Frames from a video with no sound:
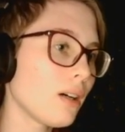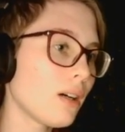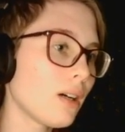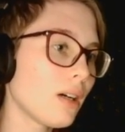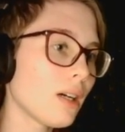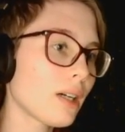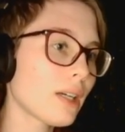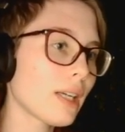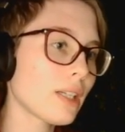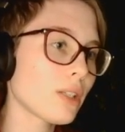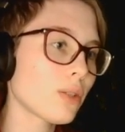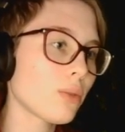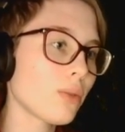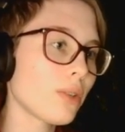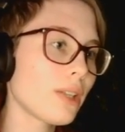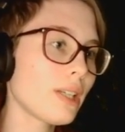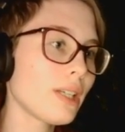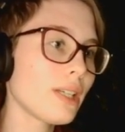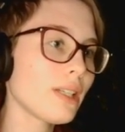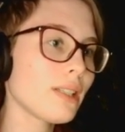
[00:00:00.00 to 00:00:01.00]
Okay, so
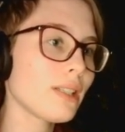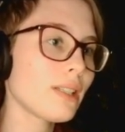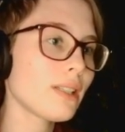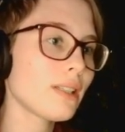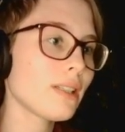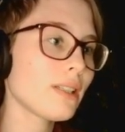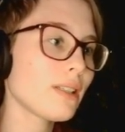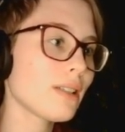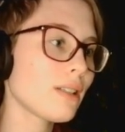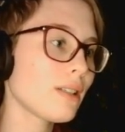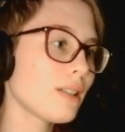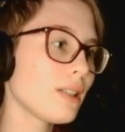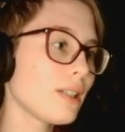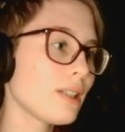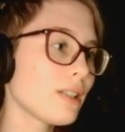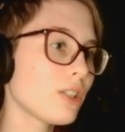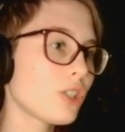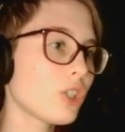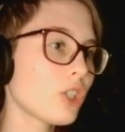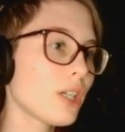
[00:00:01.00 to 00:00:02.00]
this
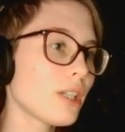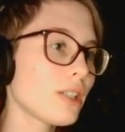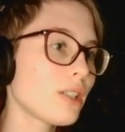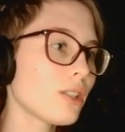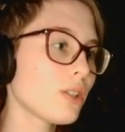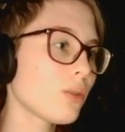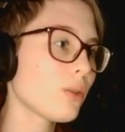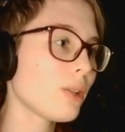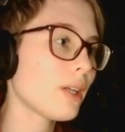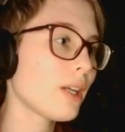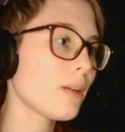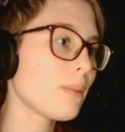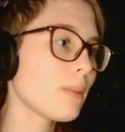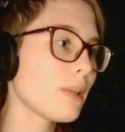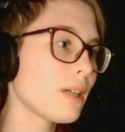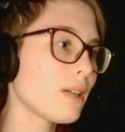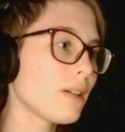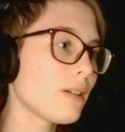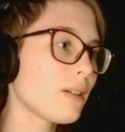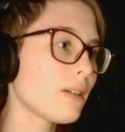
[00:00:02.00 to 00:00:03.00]
is adjacent to an
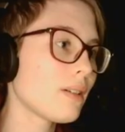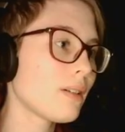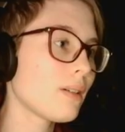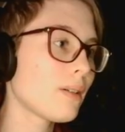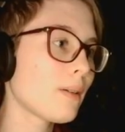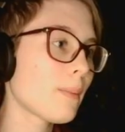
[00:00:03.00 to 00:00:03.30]
enemy.